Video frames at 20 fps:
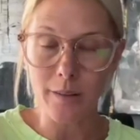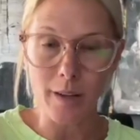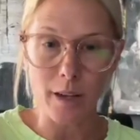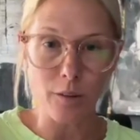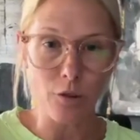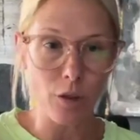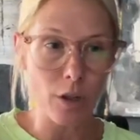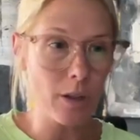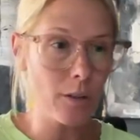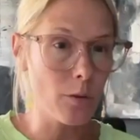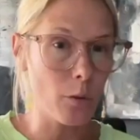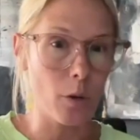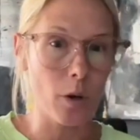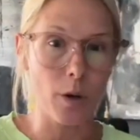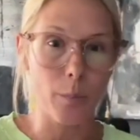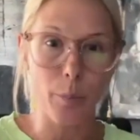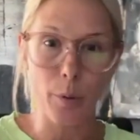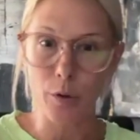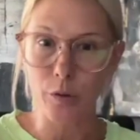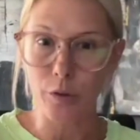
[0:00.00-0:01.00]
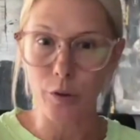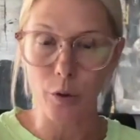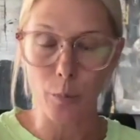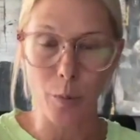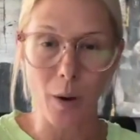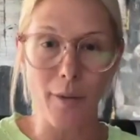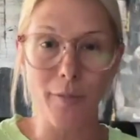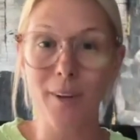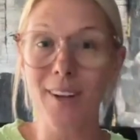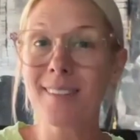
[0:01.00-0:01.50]
organizations or
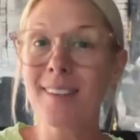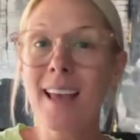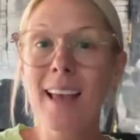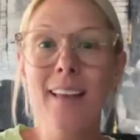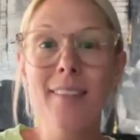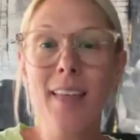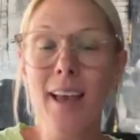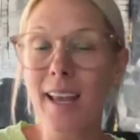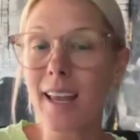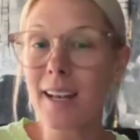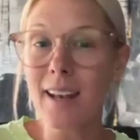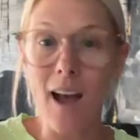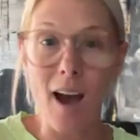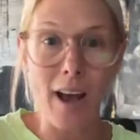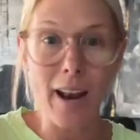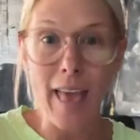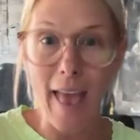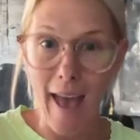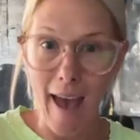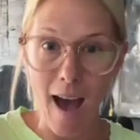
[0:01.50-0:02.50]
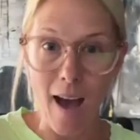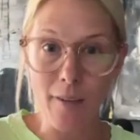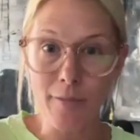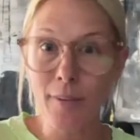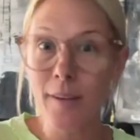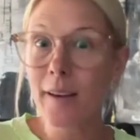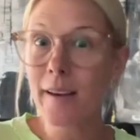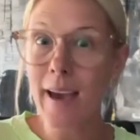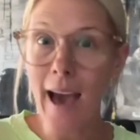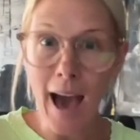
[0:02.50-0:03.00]
personal preference that cannot
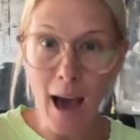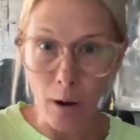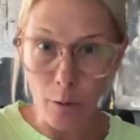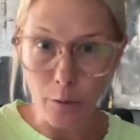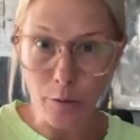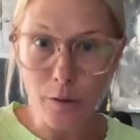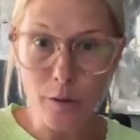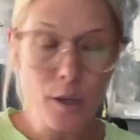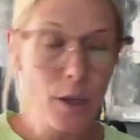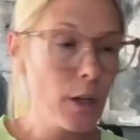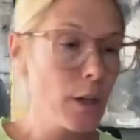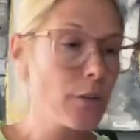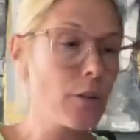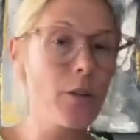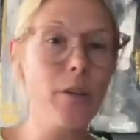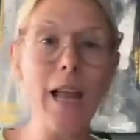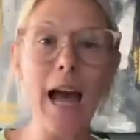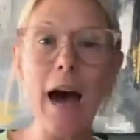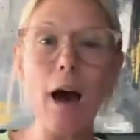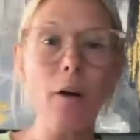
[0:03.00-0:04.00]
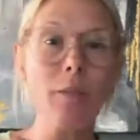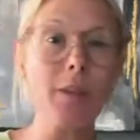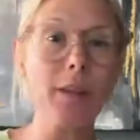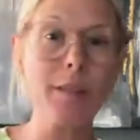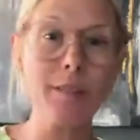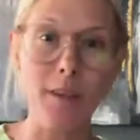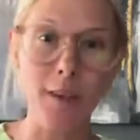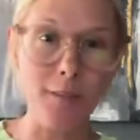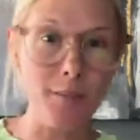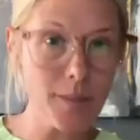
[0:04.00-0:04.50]
have cows. So now
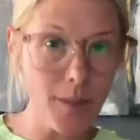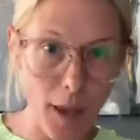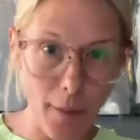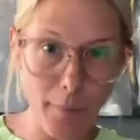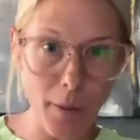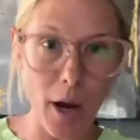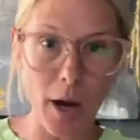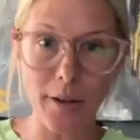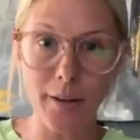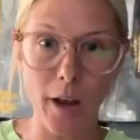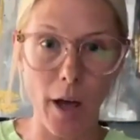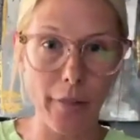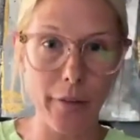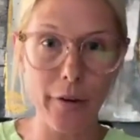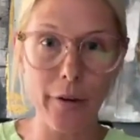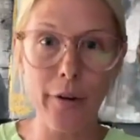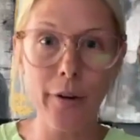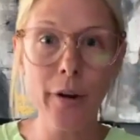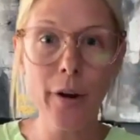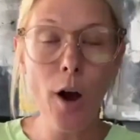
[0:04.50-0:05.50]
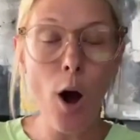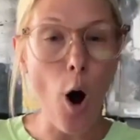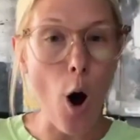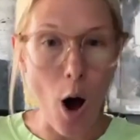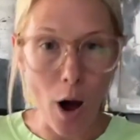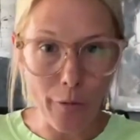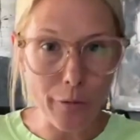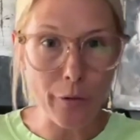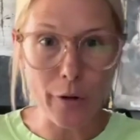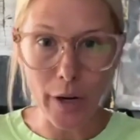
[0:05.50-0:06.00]
this gives them another
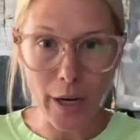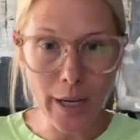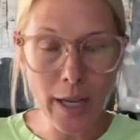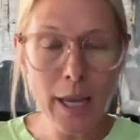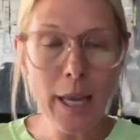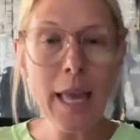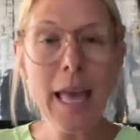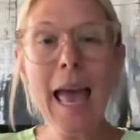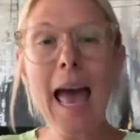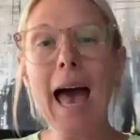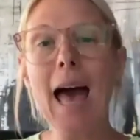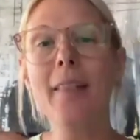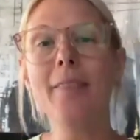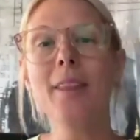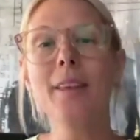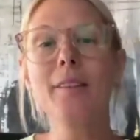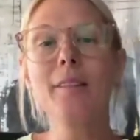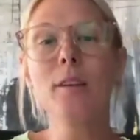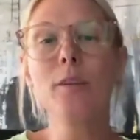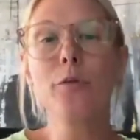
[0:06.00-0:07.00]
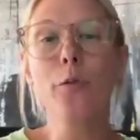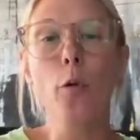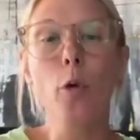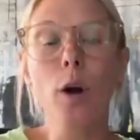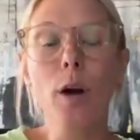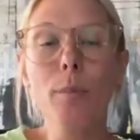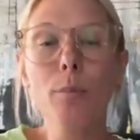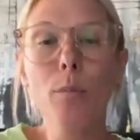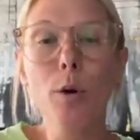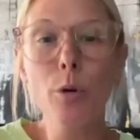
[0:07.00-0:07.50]
offering, and this is
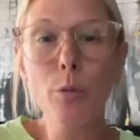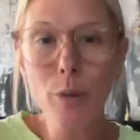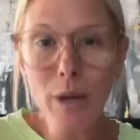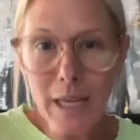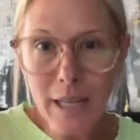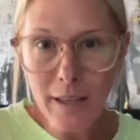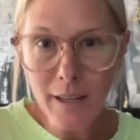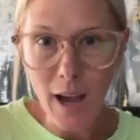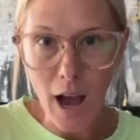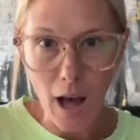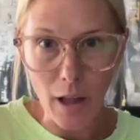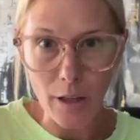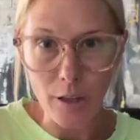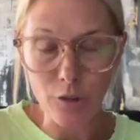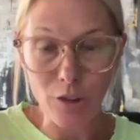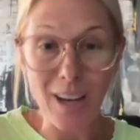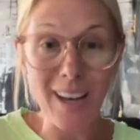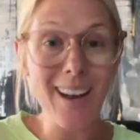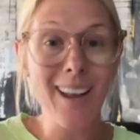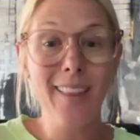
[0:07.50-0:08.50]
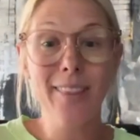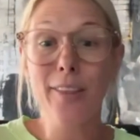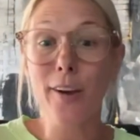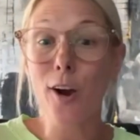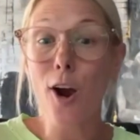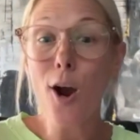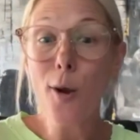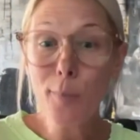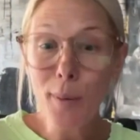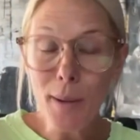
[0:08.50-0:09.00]
for marine collagen.
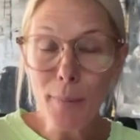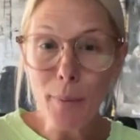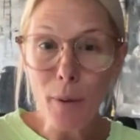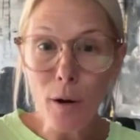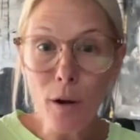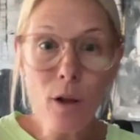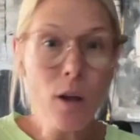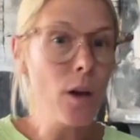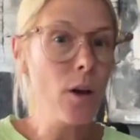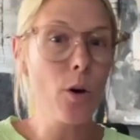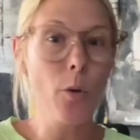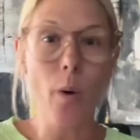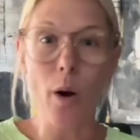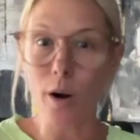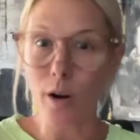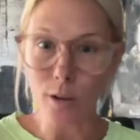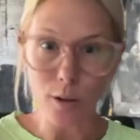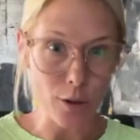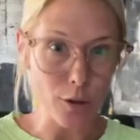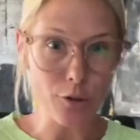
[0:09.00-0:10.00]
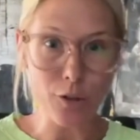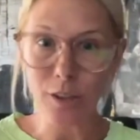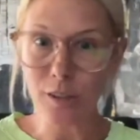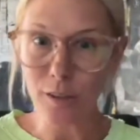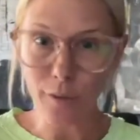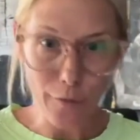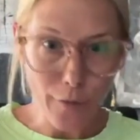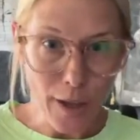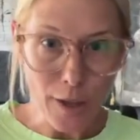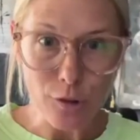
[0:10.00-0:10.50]
There are people who are
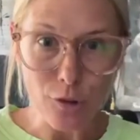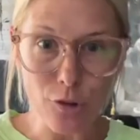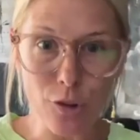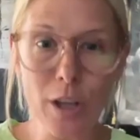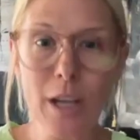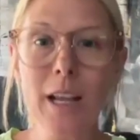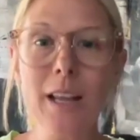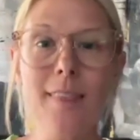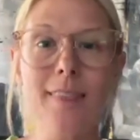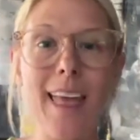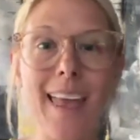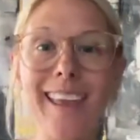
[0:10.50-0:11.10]
allergic to fish.